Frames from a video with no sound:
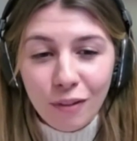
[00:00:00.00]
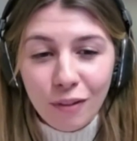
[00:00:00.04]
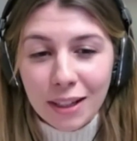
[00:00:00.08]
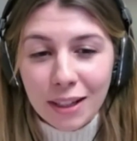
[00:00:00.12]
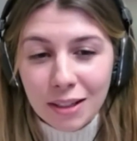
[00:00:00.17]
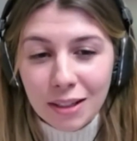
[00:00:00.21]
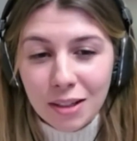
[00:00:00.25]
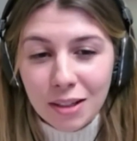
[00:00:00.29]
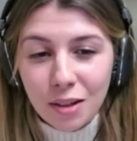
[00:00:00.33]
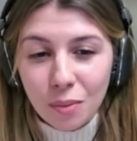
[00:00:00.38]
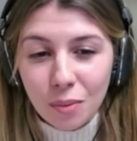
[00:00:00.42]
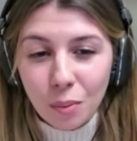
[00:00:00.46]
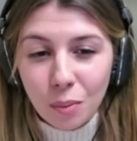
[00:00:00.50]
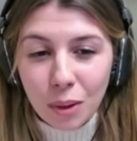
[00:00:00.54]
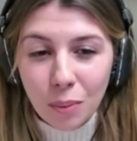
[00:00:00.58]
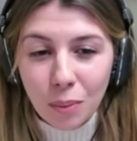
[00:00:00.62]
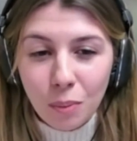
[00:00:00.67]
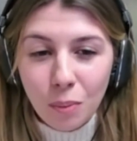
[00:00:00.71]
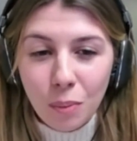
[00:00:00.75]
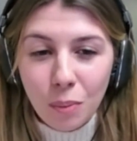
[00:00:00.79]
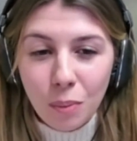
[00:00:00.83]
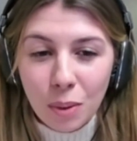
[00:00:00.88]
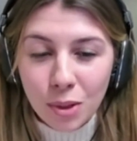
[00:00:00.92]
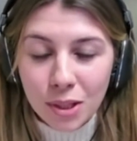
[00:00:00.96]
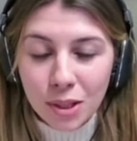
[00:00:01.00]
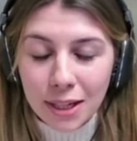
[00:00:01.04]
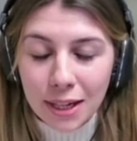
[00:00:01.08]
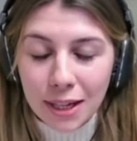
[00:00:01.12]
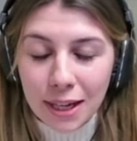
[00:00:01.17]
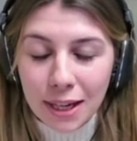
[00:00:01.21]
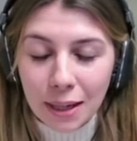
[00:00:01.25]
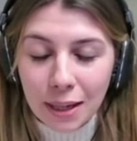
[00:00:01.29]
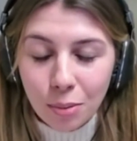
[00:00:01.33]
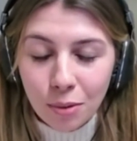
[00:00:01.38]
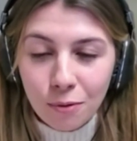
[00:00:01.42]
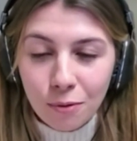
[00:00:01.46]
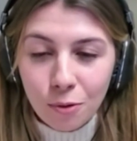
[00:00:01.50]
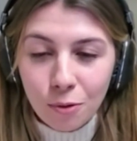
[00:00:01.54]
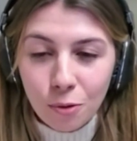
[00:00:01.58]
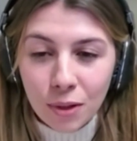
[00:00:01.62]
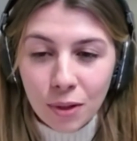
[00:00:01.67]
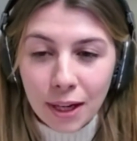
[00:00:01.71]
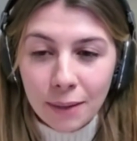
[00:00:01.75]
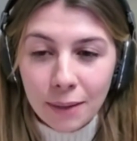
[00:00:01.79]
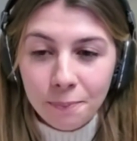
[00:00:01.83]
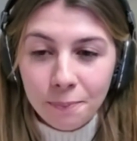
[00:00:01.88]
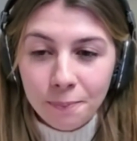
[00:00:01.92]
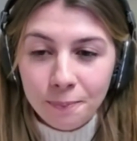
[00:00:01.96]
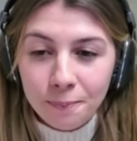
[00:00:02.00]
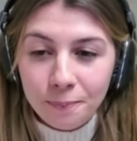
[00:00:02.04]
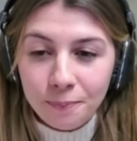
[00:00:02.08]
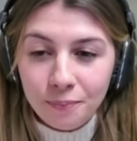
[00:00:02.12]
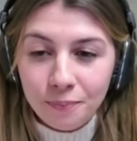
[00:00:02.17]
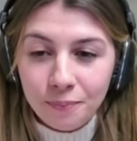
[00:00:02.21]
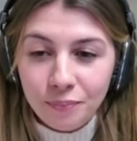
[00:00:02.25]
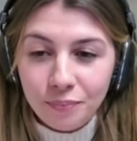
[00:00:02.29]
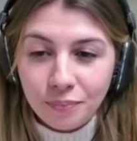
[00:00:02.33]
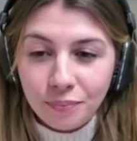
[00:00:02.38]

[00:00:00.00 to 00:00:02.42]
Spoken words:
conflicts that we were seeing before that.